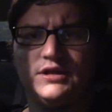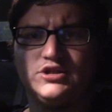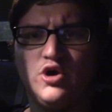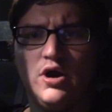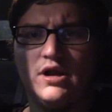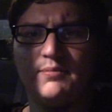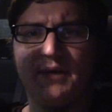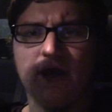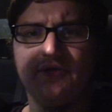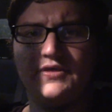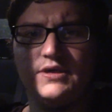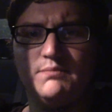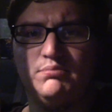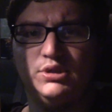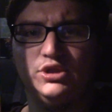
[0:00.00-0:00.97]
talk about
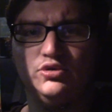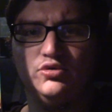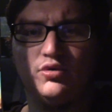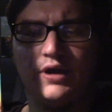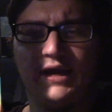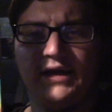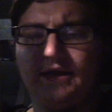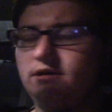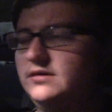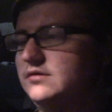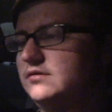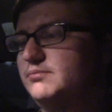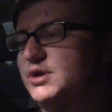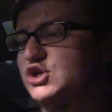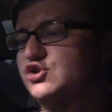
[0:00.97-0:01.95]
the Blu-ray
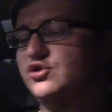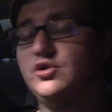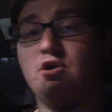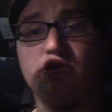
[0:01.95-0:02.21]
picture and